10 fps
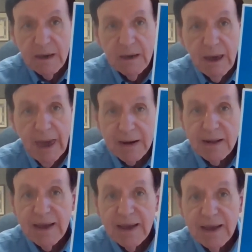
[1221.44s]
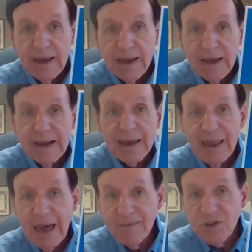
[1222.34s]
and click on
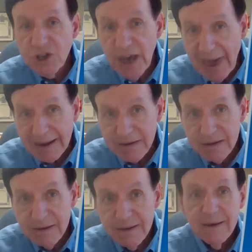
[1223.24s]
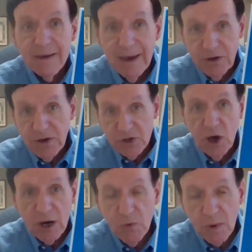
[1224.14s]
live chat. And you can
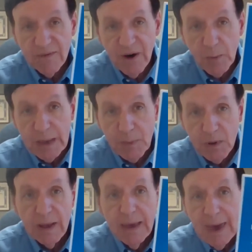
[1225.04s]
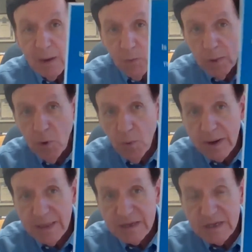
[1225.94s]
talk to one of our people, and we'll put one
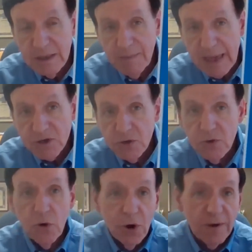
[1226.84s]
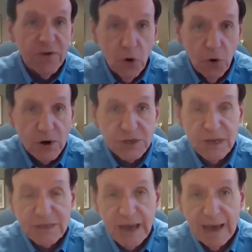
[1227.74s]
of these in the mail to you. Or, of course,
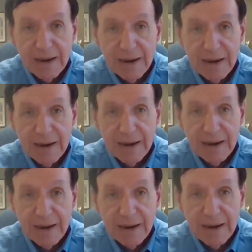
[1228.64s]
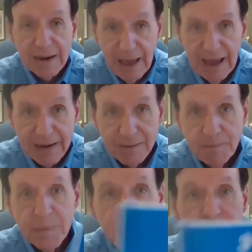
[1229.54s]
it's
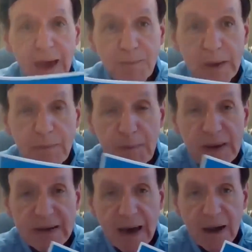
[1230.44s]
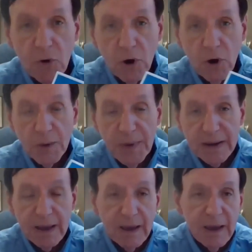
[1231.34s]
online at bbb.org. But
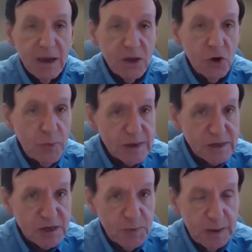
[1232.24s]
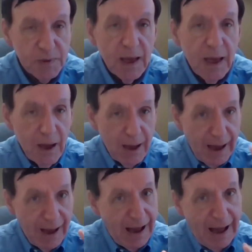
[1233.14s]
you business people,
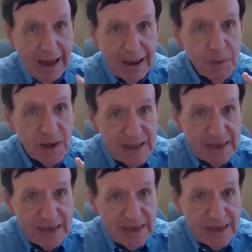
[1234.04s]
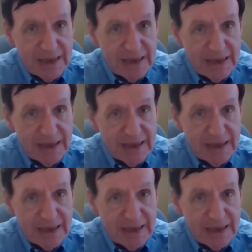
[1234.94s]
I believe